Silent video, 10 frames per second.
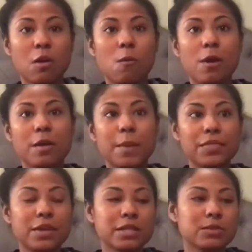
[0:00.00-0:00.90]
one of my
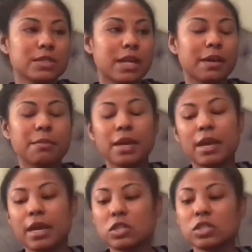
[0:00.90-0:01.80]
things was like,
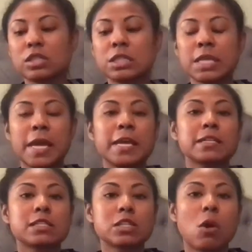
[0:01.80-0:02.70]
man, it just
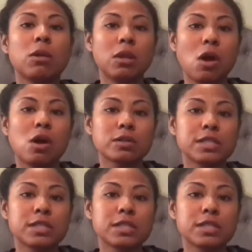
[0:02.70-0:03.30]
takes so long